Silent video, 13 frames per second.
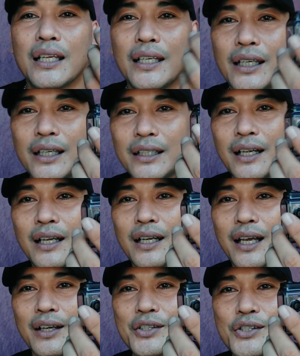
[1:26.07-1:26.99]
it
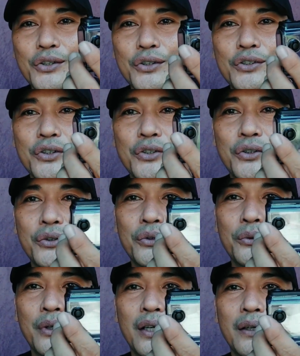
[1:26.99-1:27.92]
allows you to
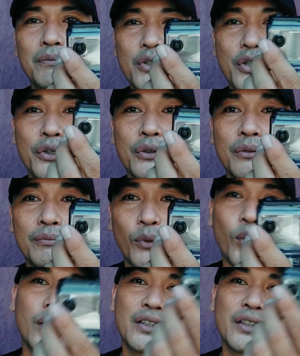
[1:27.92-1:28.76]
do well,